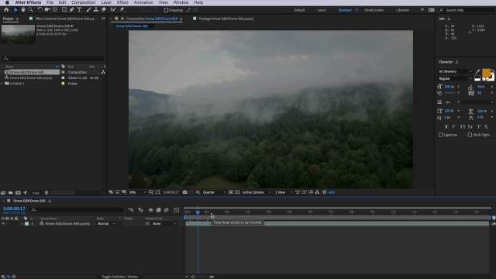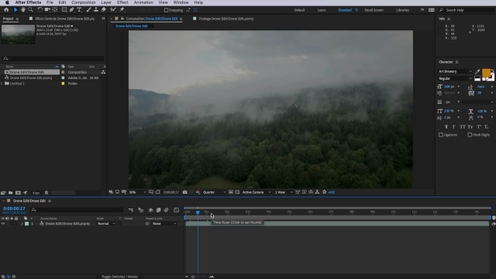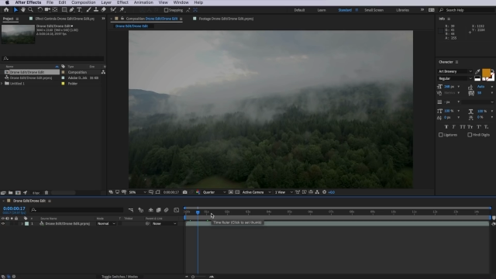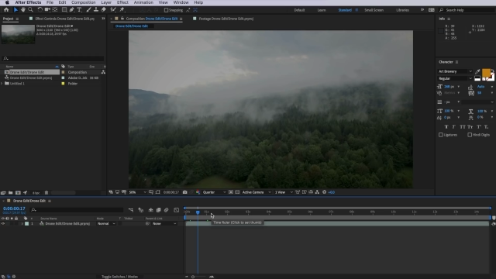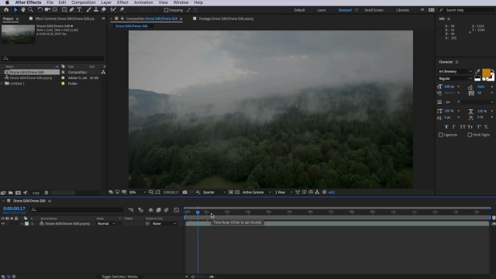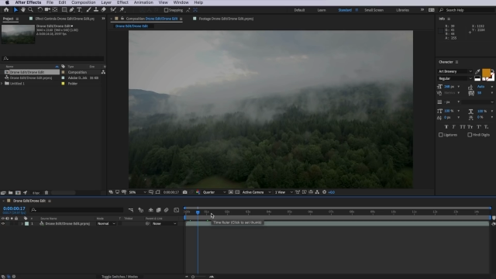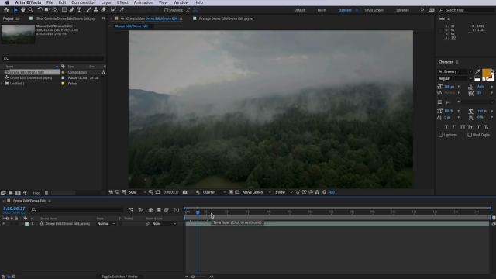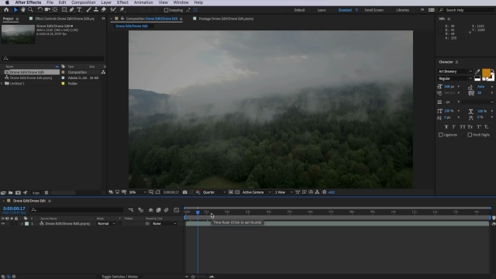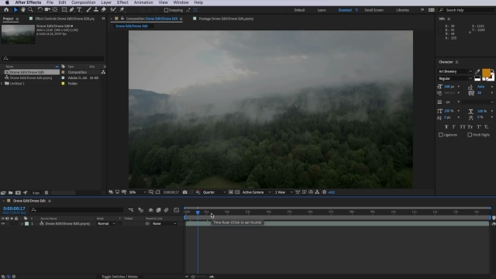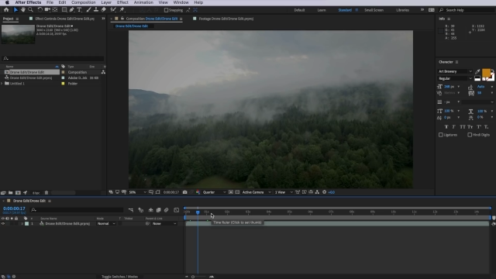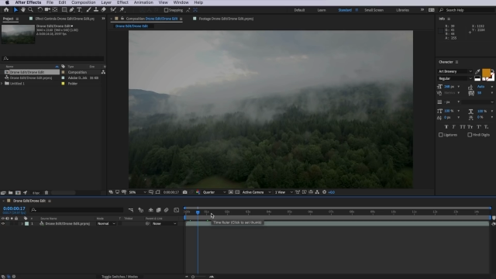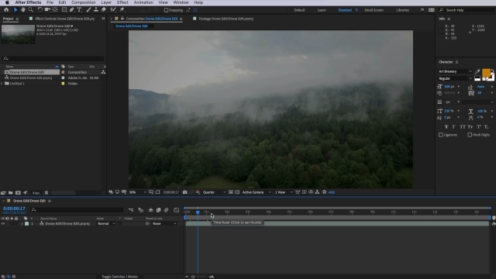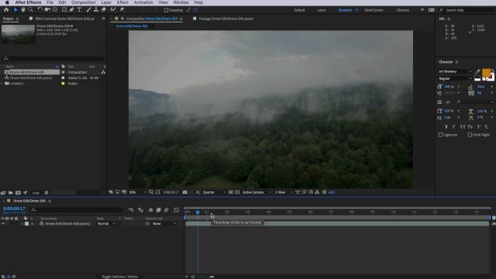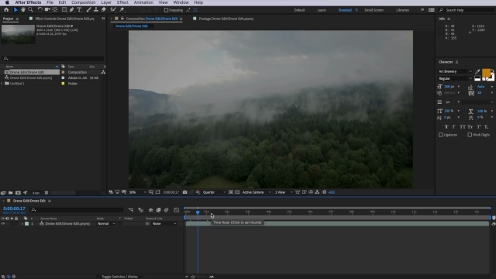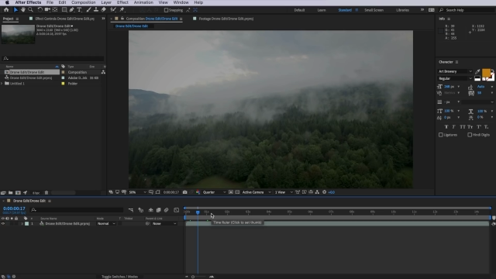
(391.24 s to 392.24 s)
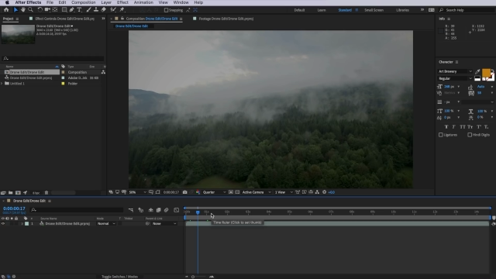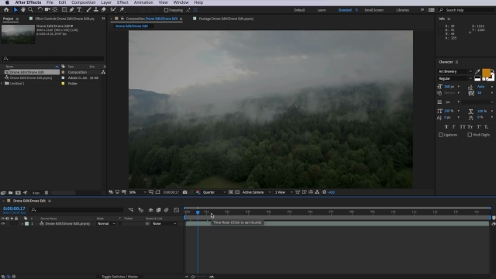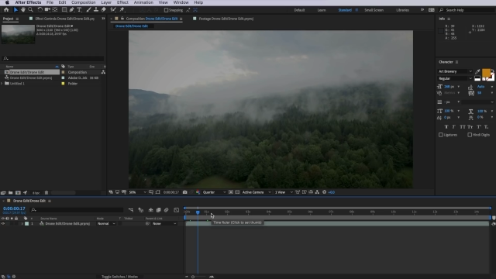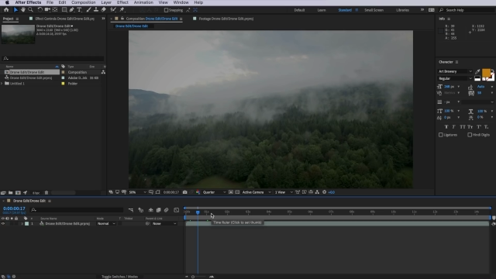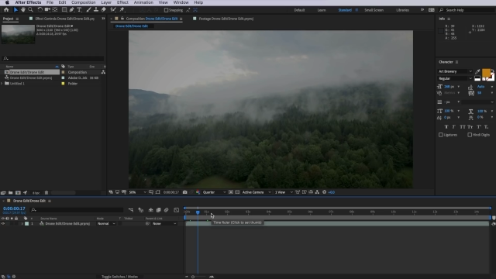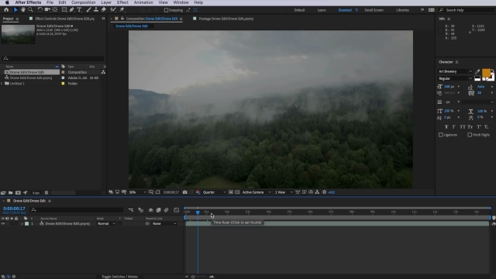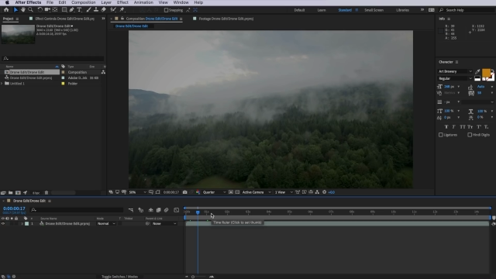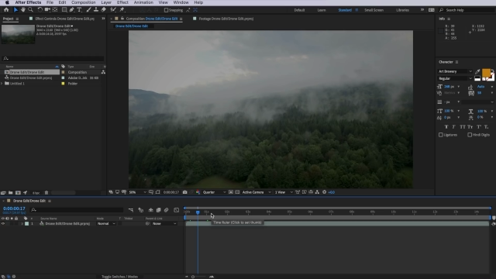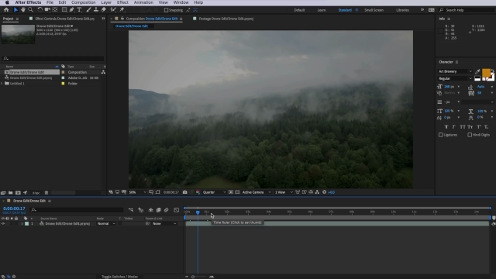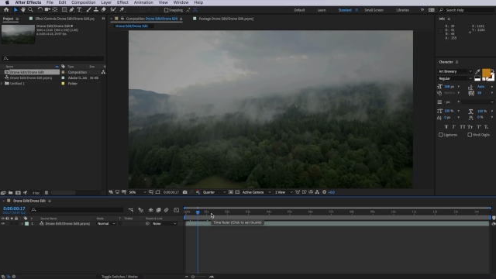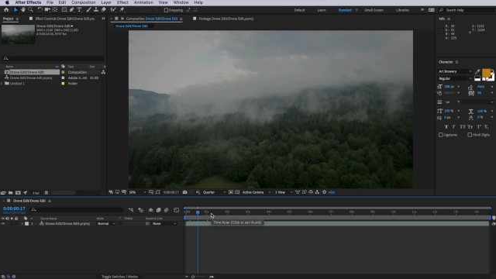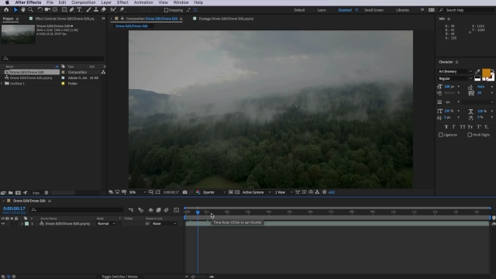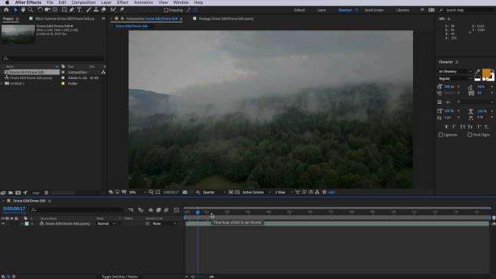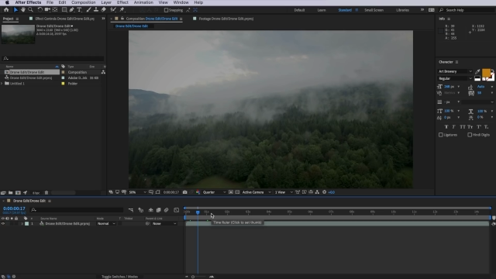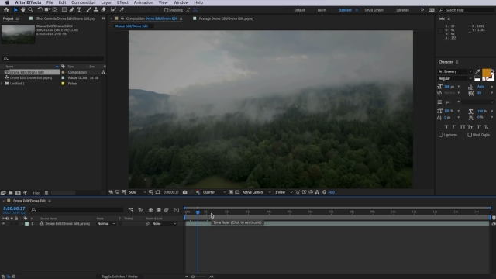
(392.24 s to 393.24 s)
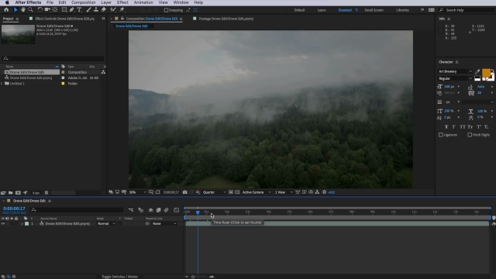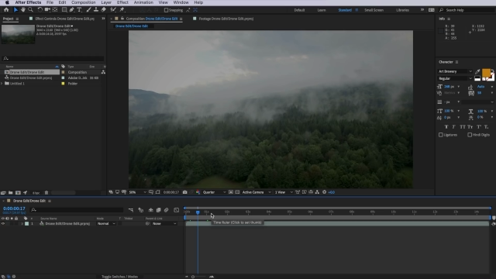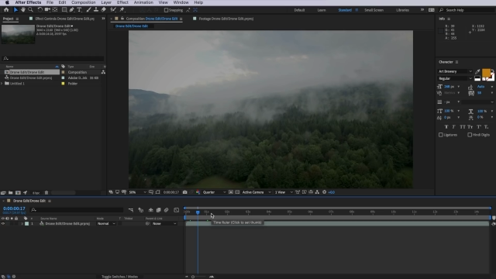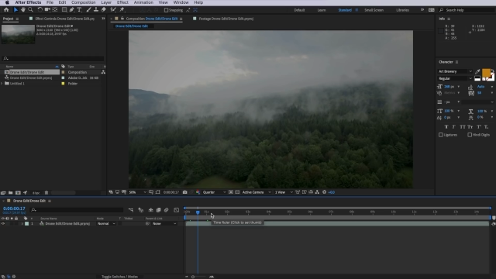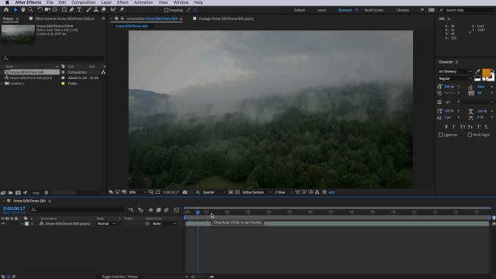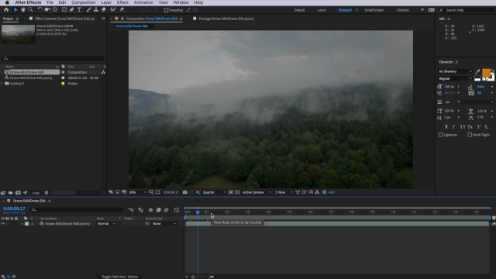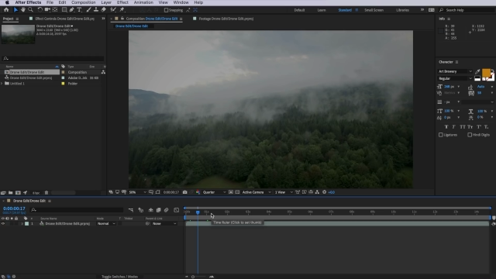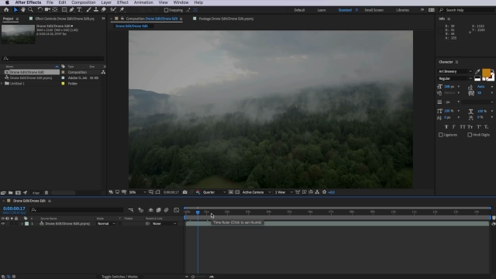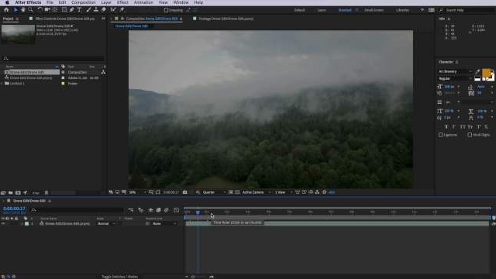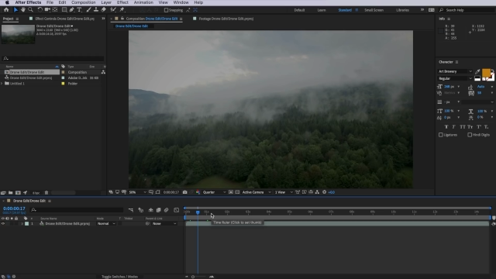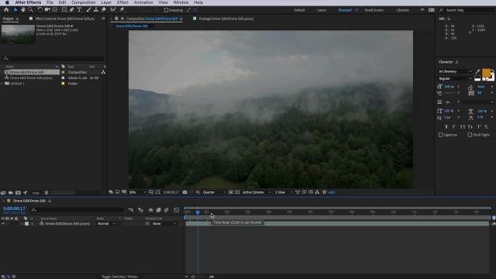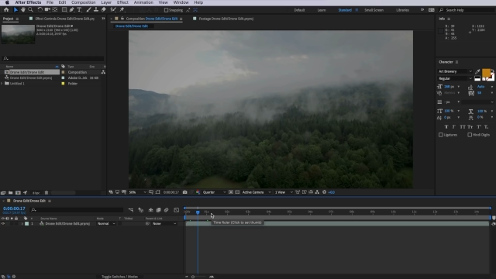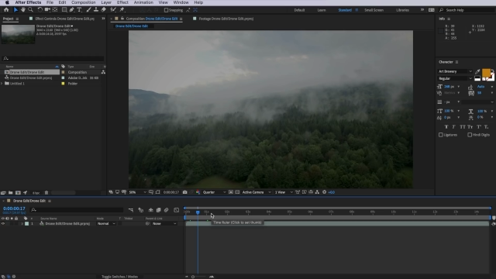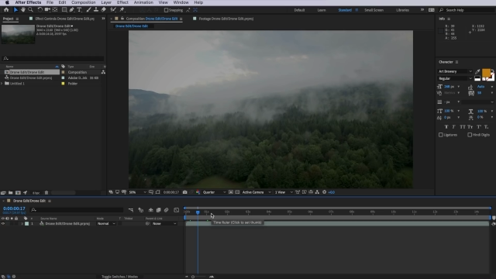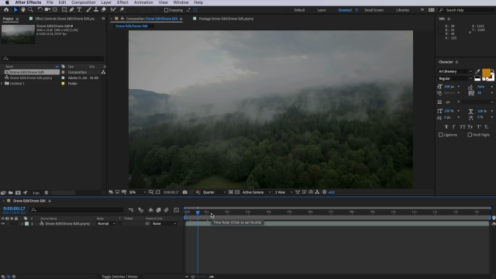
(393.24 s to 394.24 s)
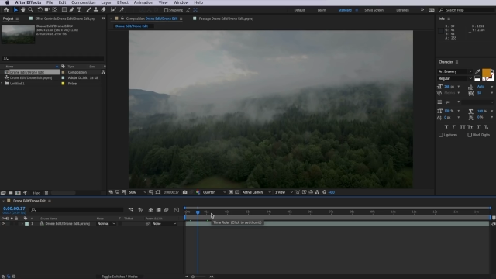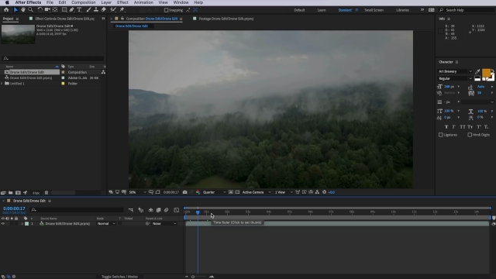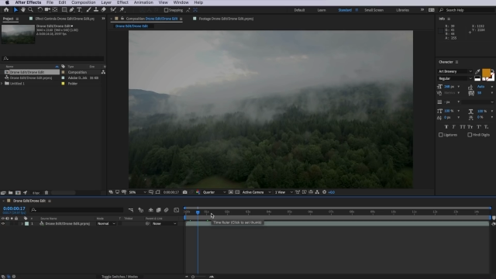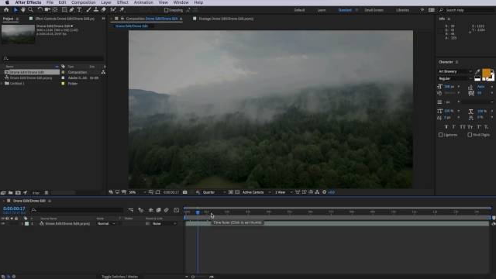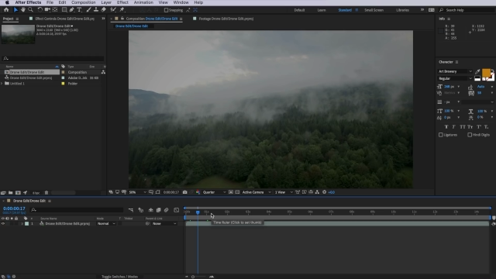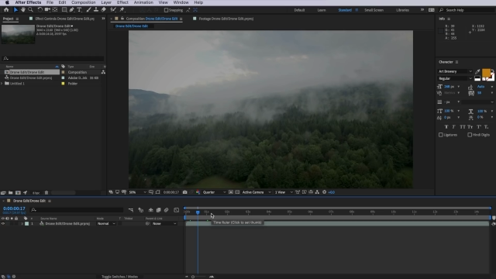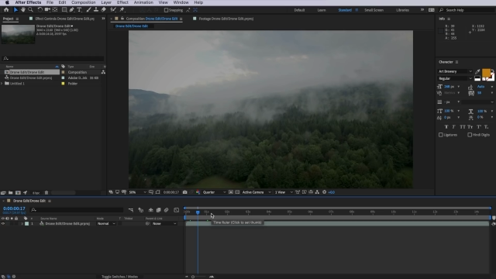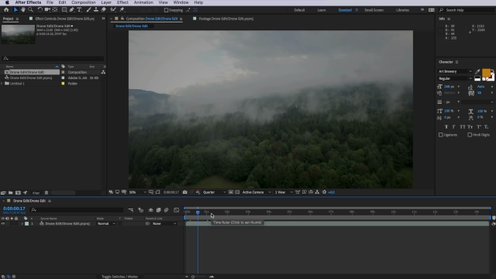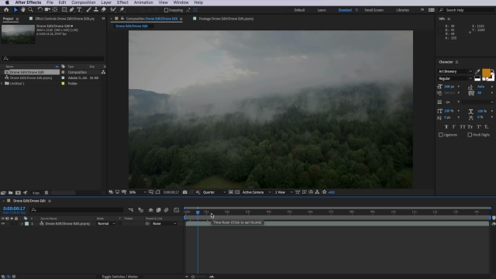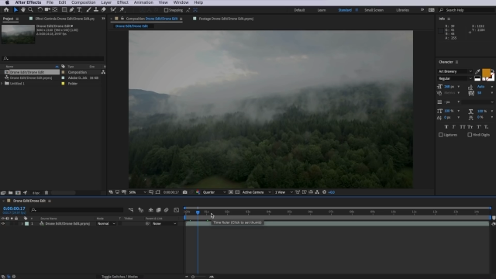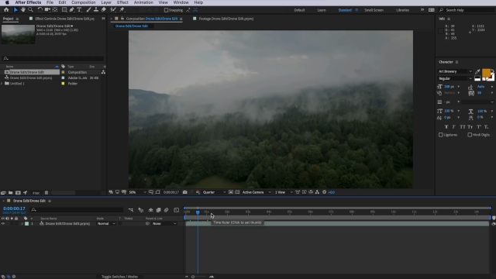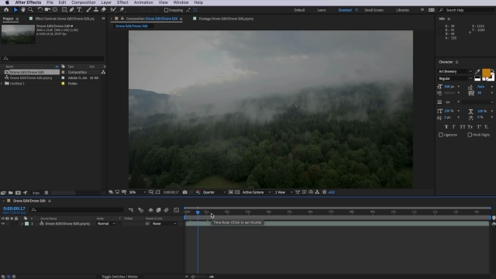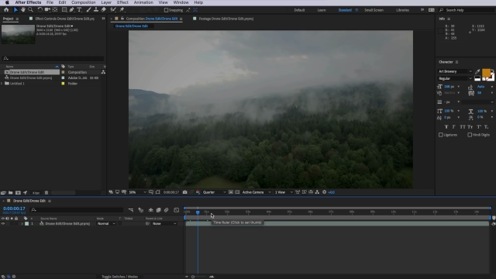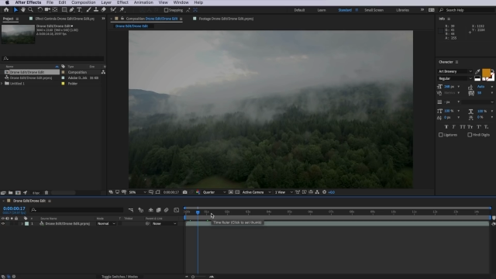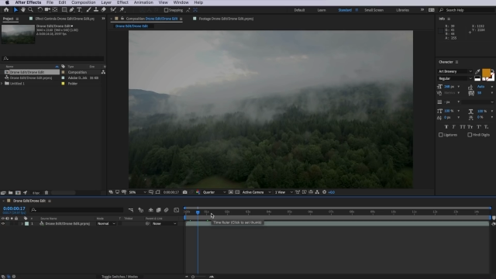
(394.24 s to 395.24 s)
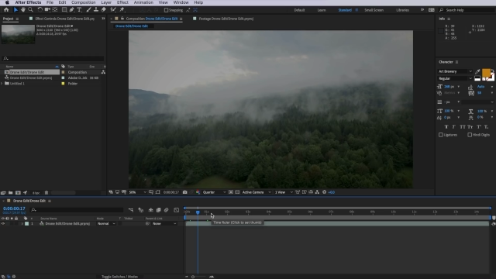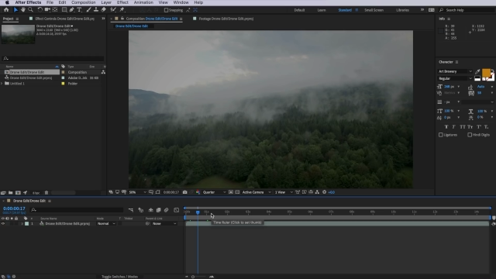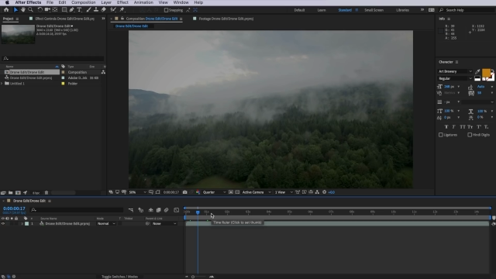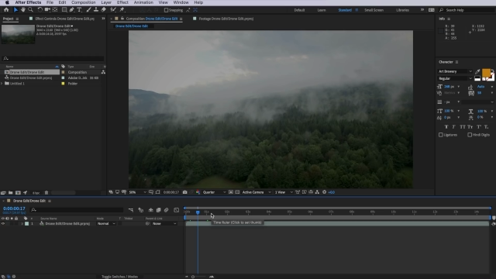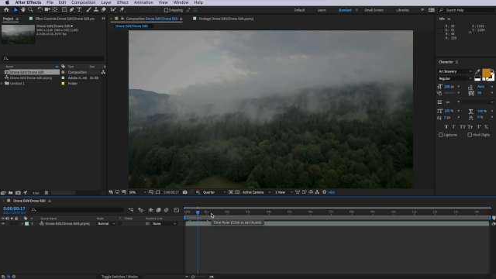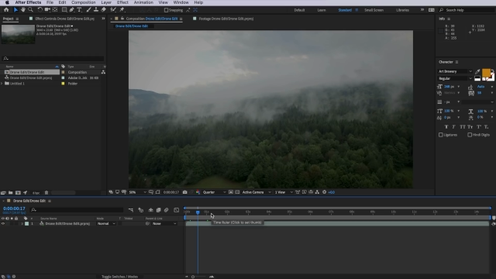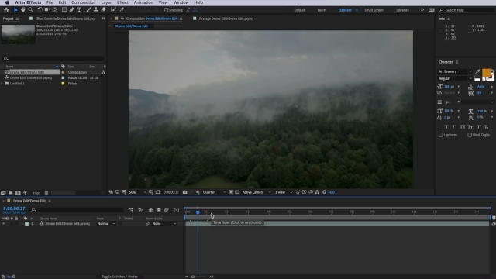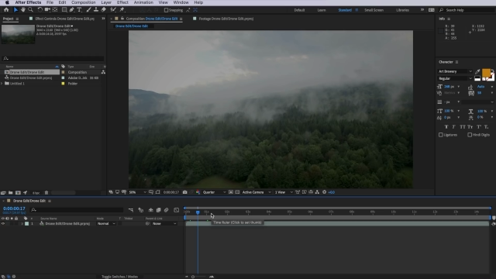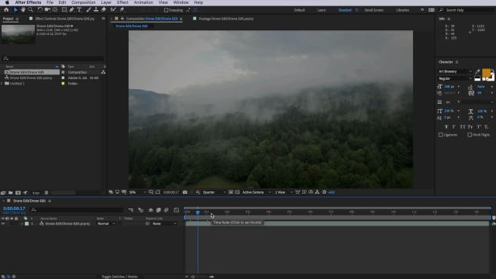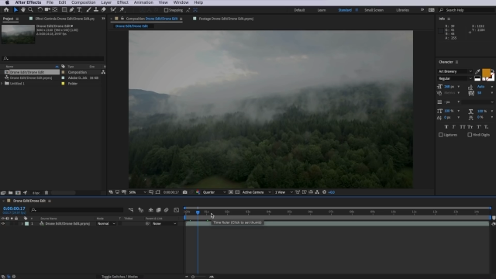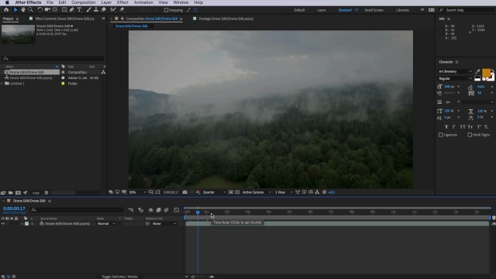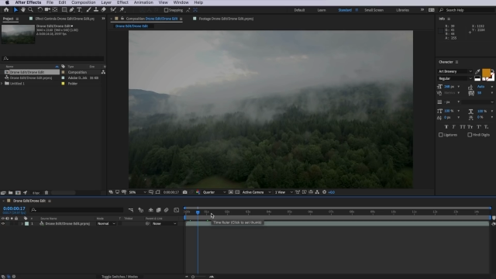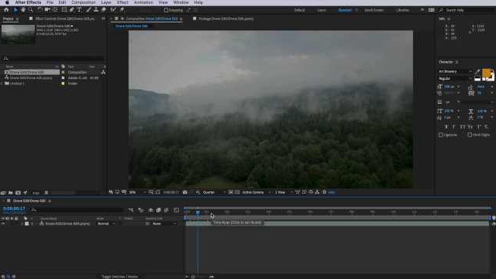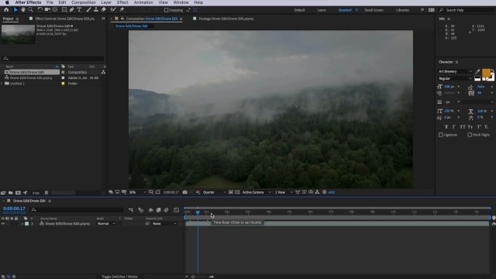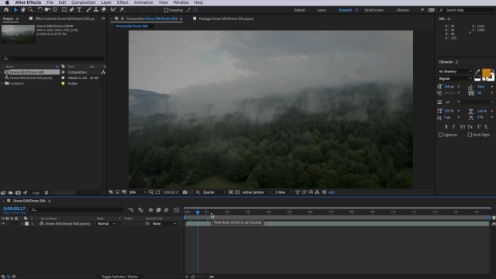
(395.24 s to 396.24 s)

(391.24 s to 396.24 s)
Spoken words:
[unreadable: no face in view]